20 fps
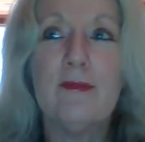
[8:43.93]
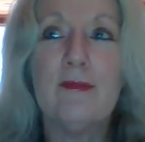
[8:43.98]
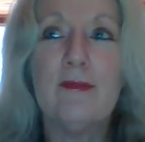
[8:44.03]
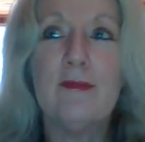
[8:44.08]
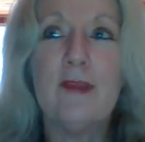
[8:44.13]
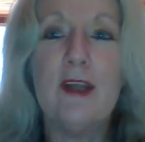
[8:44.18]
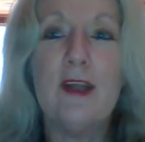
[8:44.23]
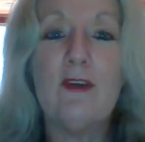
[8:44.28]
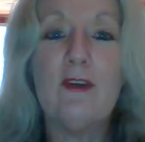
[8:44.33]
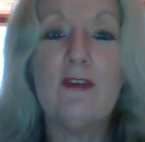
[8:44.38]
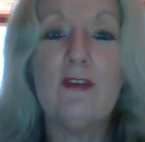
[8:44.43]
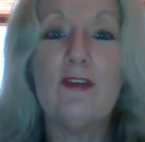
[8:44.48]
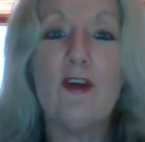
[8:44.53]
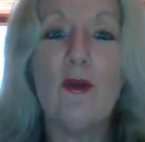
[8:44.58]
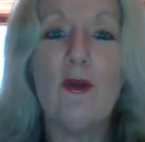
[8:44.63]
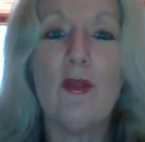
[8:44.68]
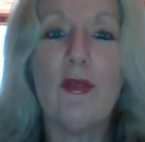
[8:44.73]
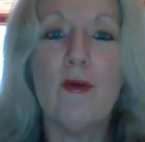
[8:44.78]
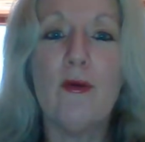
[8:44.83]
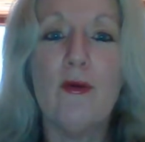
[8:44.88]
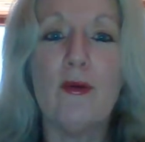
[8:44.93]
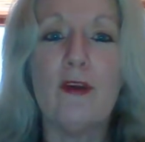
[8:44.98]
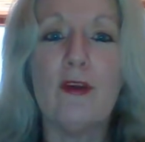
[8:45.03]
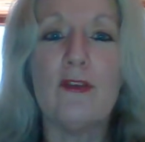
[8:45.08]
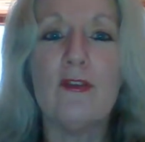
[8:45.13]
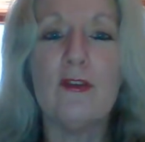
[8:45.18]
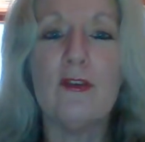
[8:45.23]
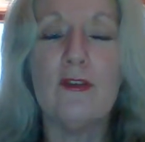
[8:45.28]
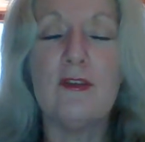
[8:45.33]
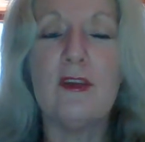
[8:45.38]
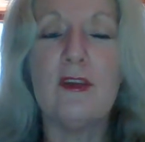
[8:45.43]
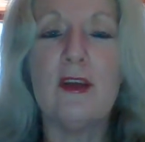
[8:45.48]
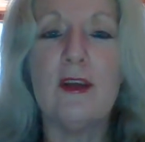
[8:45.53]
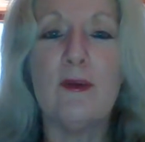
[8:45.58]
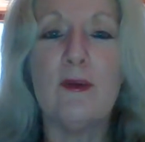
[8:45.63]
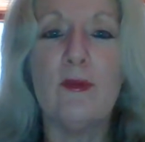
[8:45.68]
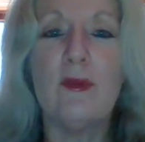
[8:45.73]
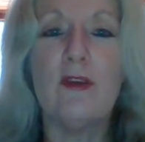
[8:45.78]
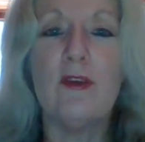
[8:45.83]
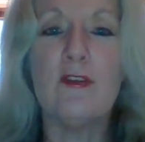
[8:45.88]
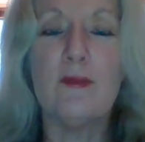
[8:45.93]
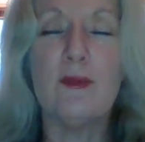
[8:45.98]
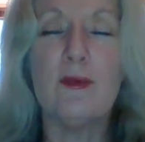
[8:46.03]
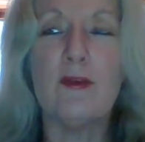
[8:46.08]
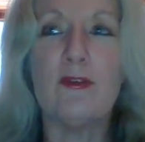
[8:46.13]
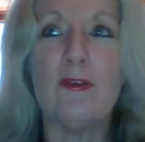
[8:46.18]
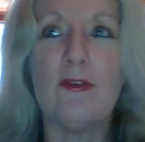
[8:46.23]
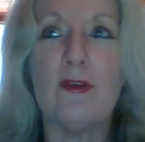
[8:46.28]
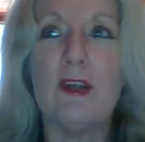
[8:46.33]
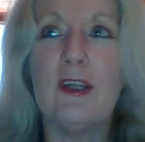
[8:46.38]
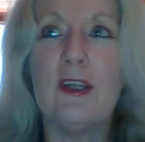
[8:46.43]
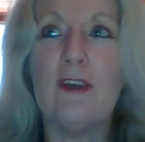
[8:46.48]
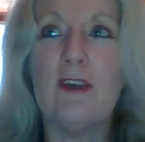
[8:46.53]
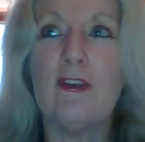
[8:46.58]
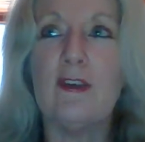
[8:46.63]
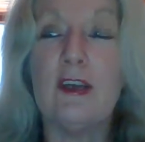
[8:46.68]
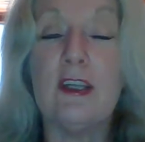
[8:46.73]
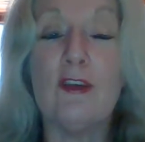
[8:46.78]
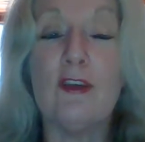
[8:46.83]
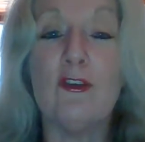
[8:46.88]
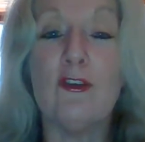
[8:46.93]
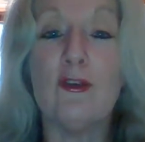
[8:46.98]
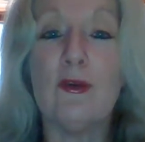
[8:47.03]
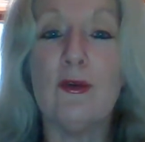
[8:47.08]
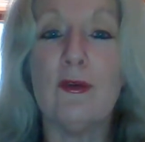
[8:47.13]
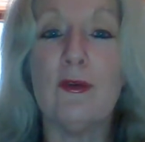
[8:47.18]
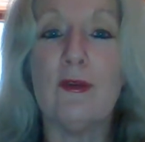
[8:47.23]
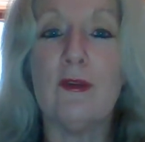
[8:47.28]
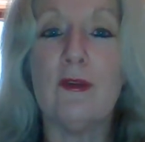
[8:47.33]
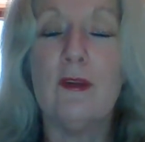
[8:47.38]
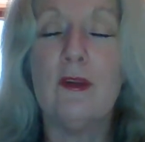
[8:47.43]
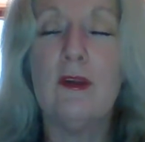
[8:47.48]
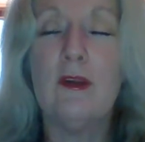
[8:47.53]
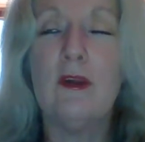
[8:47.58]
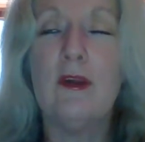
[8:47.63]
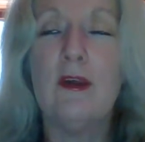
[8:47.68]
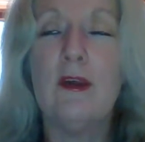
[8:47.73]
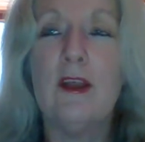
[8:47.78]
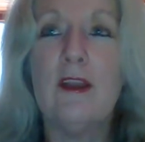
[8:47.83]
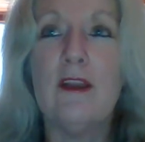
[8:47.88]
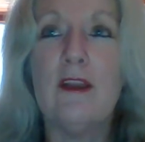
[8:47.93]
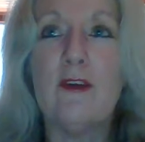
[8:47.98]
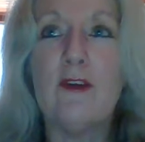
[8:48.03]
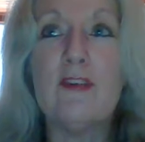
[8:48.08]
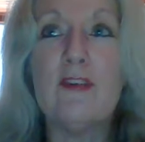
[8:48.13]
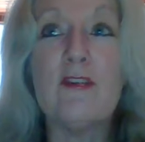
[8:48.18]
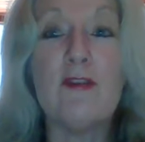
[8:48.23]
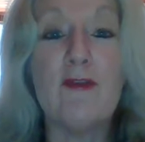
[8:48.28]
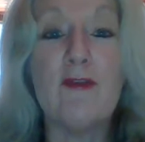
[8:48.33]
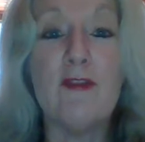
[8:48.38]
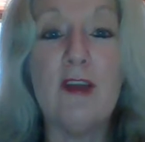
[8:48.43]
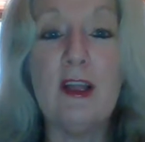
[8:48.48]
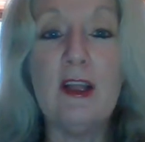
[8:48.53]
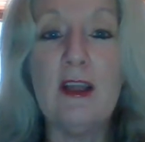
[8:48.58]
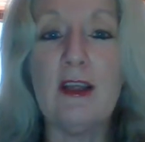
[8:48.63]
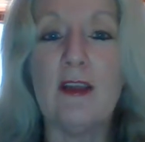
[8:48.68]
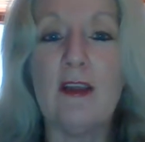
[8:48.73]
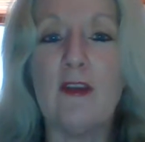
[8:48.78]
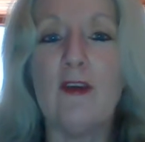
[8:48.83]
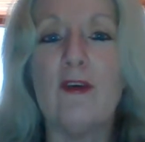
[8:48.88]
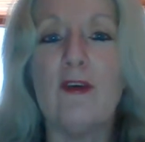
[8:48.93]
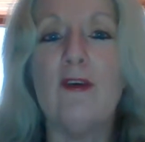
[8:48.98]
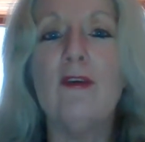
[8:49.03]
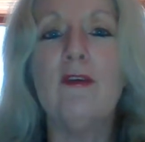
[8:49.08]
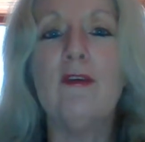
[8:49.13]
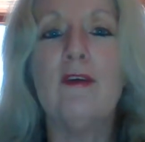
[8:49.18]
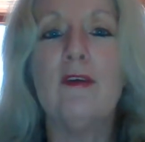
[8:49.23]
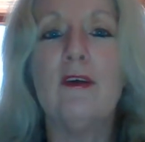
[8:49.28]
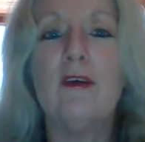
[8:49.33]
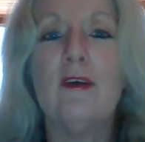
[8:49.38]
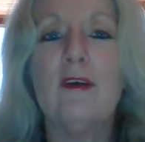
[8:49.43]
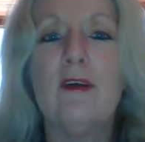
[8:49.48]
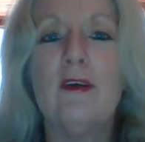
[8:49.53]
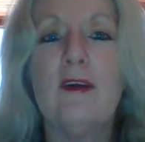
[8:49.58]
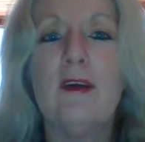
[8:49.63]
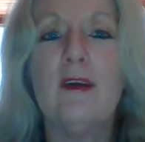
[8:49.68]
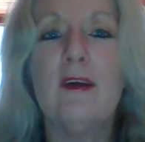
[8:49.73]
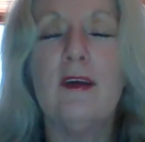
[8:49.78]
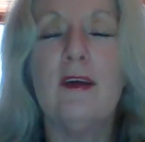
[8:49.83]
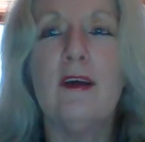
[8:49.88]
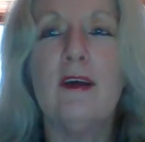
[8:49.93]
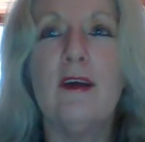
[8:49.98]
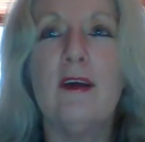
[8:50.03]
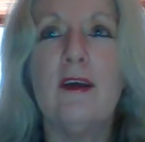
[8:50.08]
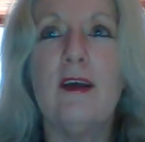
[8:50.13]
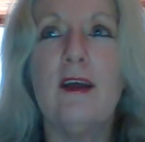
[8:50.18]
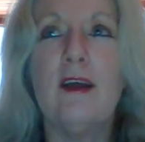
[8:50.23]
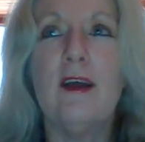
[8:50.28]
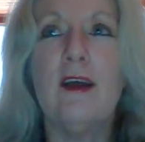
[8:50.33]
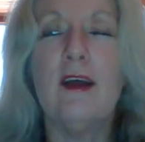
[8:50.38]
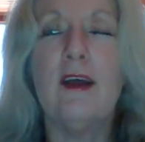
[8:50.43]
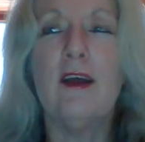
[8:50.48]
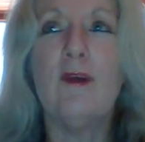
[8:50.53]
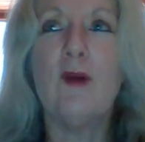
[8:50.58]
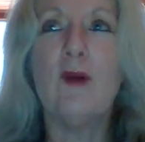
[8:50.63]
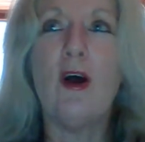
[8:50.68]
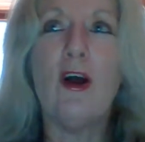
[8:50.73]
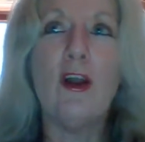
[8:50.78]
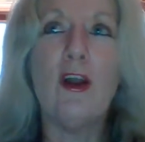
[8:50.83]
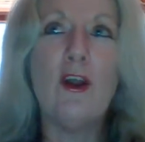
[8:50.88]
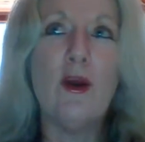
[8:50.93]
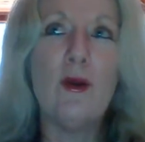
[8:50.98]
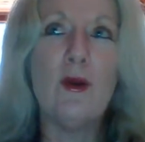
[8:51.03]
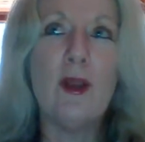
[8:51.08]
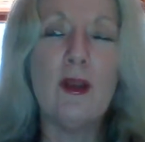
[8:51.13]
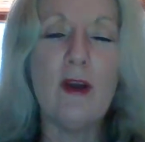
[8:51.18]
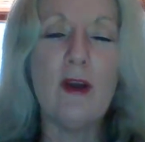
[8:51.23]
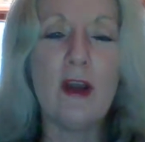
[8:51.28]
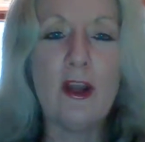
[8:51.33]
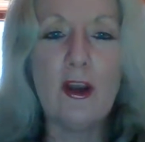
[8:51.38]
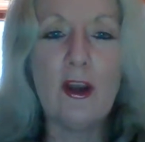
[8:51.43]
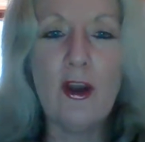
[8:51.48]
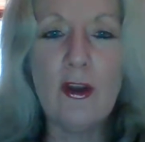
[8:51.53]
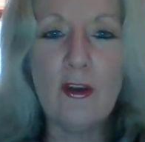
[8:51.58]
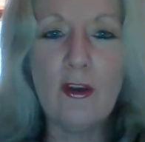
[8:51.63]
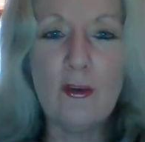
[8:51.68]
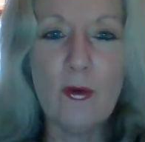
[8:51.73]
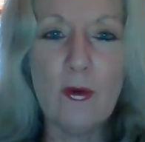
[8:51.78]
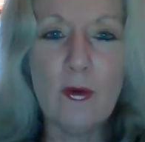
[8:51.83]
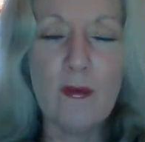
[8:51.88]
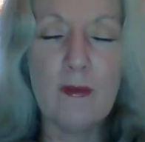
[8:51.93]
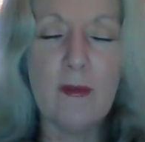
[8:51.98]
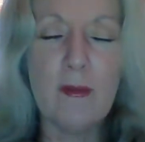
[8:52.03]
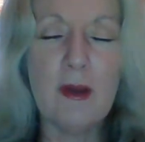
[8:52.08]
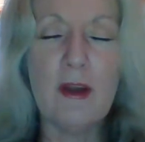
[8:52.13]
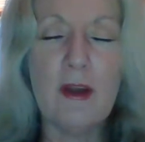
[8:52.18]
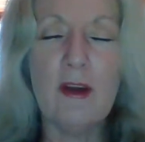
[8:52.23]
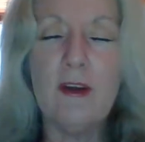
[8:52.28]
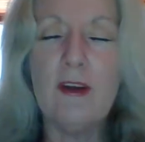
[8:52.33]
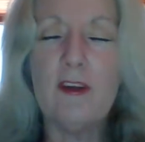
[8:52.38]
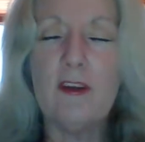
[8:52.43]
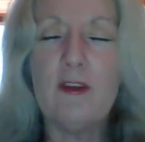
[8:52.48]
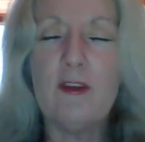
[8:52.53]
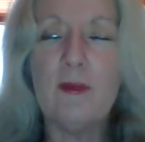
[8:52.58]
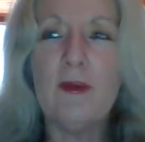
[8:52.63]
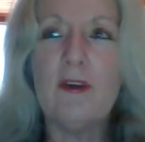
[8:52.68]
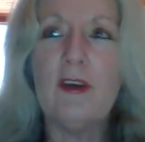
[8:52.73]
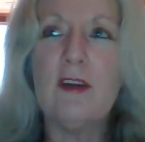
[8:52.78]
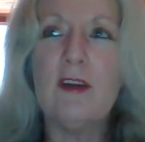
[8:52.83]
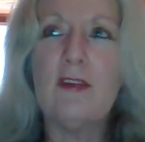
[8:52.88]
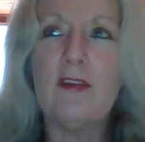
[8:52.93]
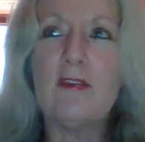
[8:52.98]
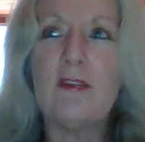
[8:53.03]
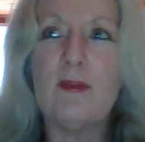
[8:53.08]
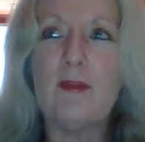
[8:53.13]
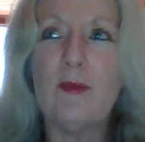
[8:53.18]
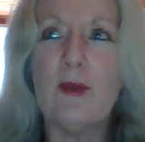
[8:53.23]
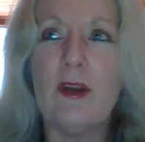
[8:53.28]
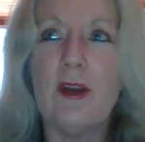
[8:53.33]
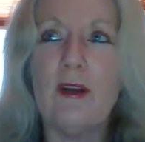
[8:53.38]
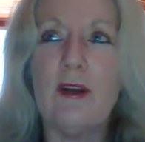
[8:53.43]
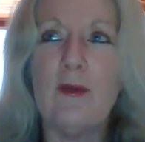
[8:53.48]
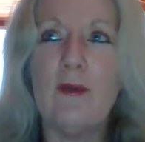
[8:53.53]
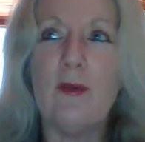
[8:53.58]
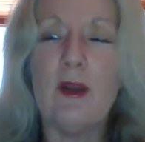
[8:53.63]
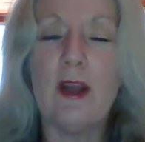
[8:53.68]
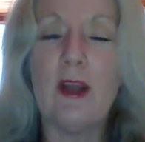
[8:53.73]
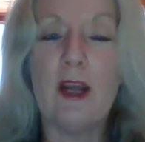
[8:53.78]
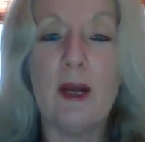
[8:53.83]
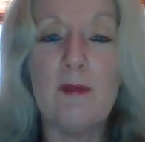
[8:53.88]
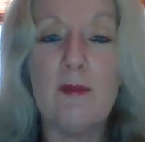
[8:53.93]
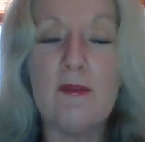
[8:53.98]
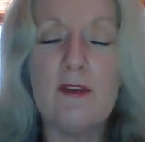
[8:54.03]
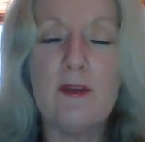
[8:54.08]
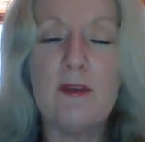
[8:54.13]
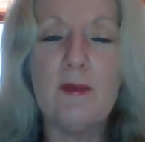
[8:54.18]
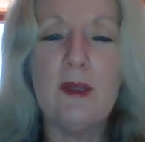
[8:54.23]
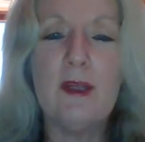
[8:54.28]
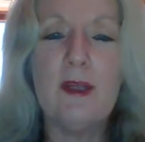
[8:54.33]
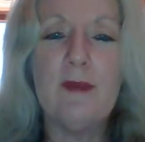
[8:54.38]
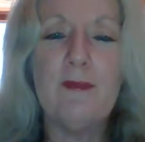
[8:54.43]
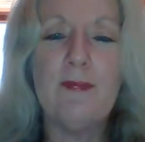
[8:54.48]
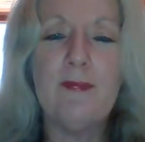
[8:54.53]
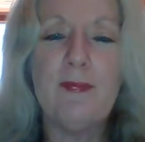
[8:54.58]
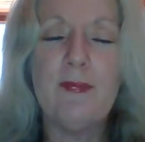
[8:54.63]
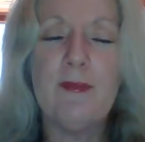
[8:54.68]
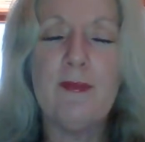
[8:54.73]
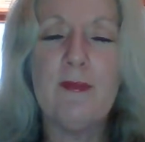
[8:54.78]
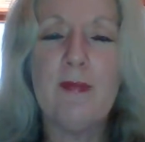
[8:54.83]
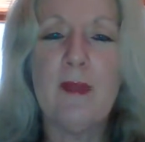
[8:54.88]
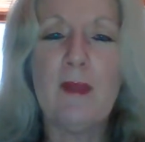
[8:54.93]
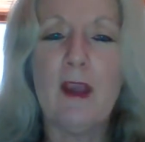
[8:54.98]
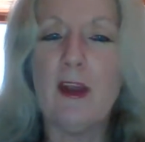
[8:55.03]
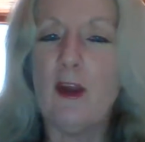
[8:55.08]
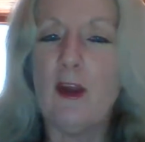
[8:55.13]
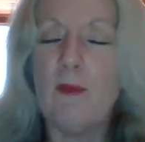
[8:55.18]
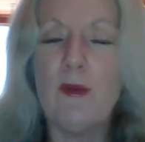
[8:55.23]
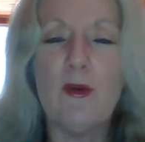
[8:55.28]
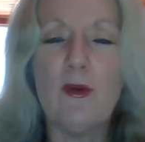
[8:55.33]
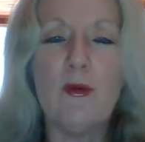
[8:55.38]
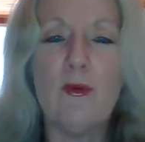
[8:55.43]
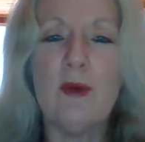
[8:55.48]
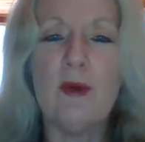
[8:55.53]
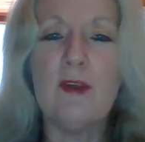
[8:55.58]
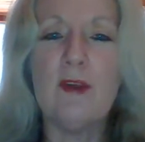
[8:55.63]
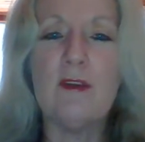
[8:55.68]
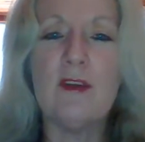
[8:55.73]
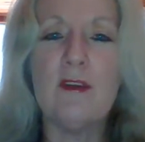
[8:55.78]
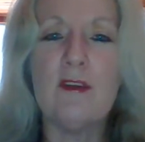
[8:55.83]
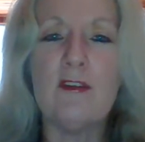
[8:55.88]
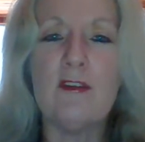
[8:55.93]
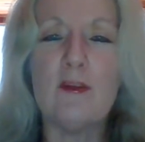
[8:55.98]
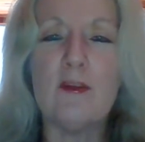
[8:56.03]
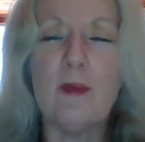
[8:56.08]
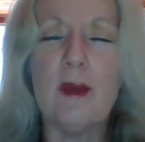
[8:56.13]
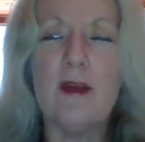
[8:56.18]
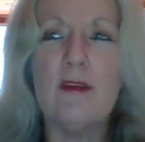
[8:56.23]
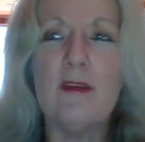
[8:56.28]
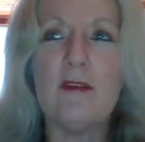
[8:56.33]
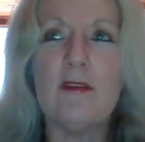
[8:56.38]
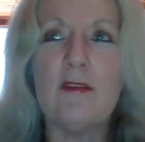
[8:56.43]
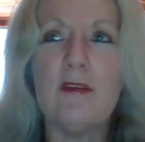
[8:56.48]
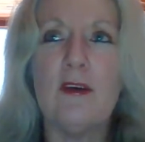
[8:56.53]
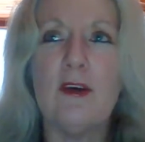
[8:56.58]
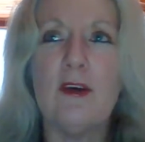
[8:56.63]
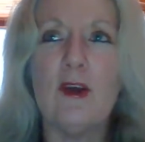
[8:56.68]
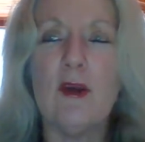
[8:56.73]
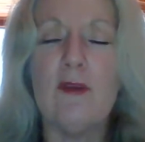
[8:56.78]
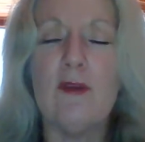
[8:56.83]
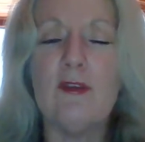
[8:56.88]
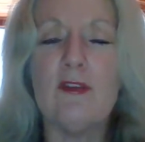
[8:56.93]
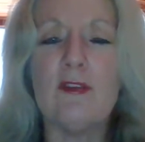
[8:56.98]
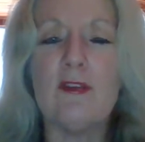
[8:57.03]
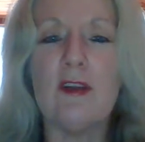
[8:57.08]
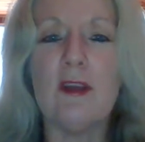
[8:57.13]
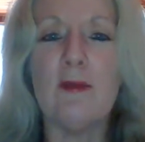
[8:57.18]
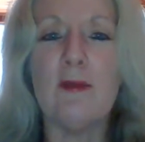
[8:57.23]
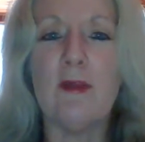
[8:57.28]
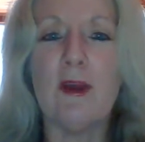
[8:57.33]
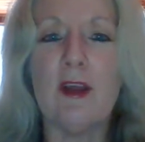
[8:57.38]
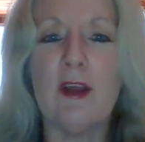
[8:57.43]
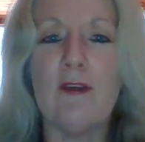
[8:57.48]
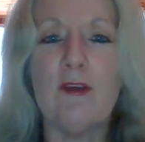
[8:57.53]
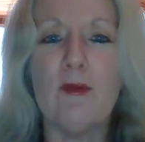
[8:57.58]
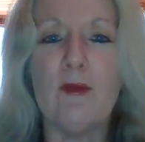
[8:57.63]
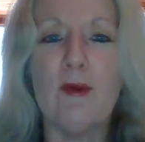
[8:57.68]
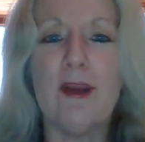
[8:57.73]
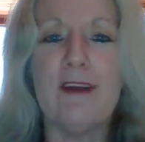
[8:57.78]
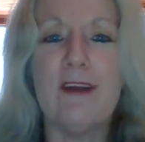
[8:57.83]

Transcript: There is no thought associated with the spiritual nature in truth. There is a feeling, though, and I know in, I can only talk from my own experience when it when it comes to me, and I'm not always in this space. I obviously am like everyone